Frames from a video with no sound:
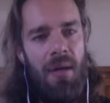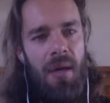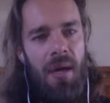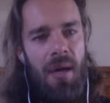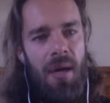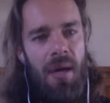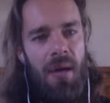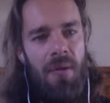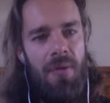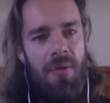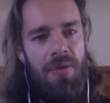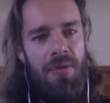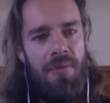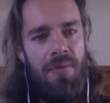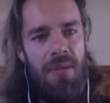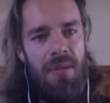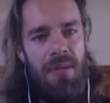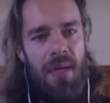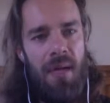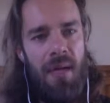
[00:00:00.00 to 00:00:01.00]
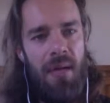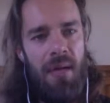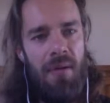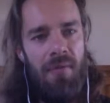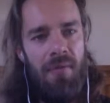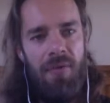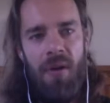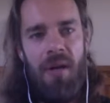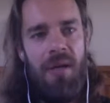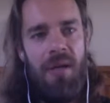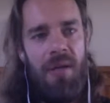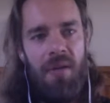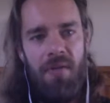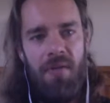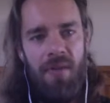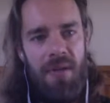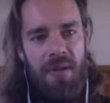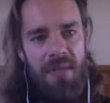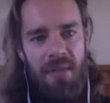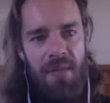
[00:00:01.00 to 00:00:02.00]
which is like a front end
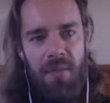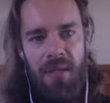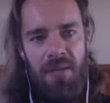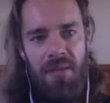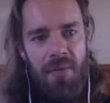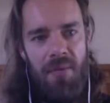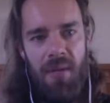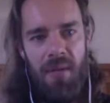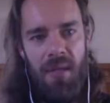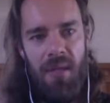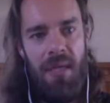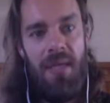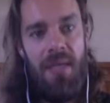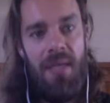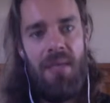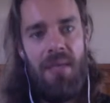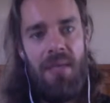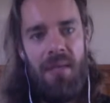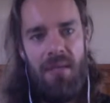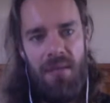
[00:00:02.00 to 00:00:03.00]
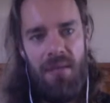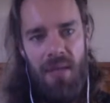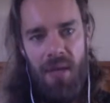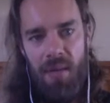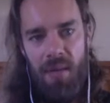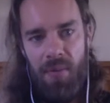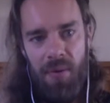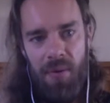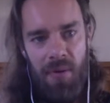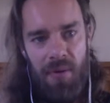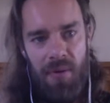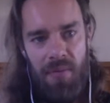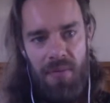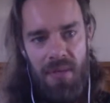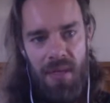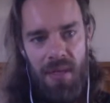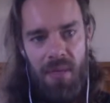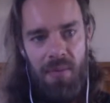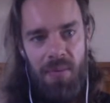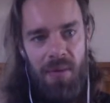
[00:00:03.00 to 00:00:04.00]
interface that makes it really easy to set up your own
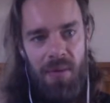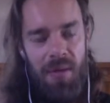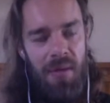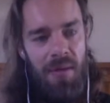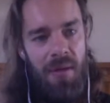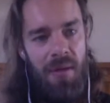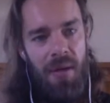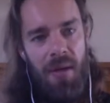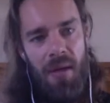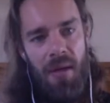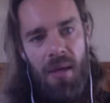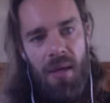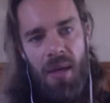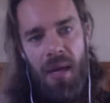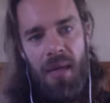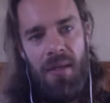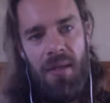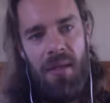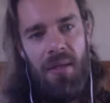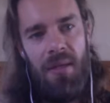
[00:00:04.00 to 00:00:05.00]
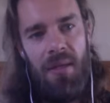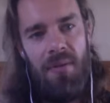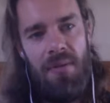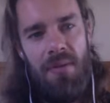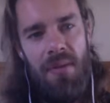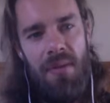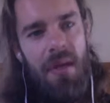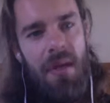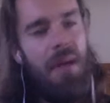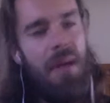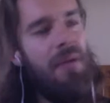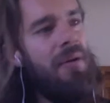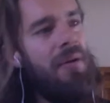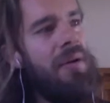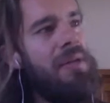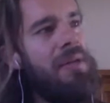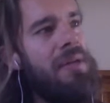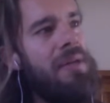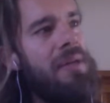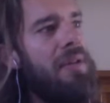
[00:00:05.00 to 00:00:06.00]
CDP. And then there was another I
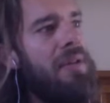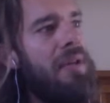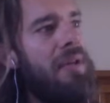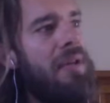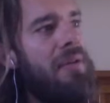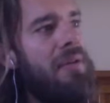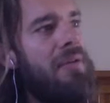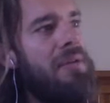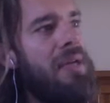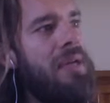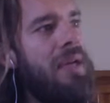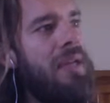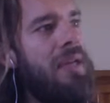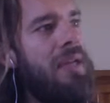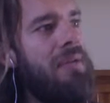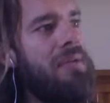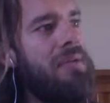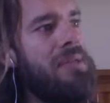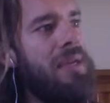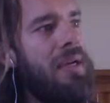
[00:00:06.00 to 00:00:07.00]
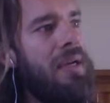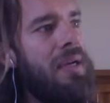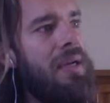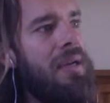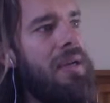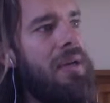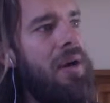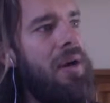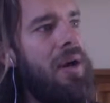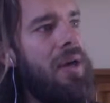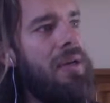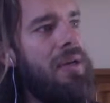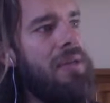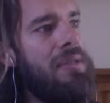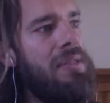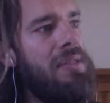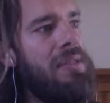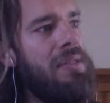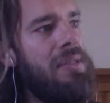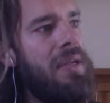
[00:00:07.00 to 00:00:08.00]
saw the other day that was like a
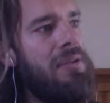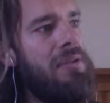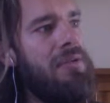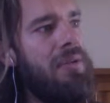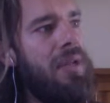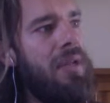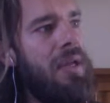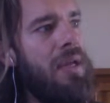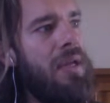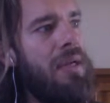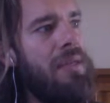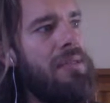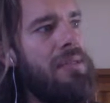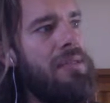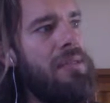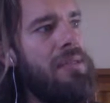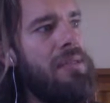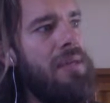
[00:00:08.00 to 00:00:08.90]
decentralized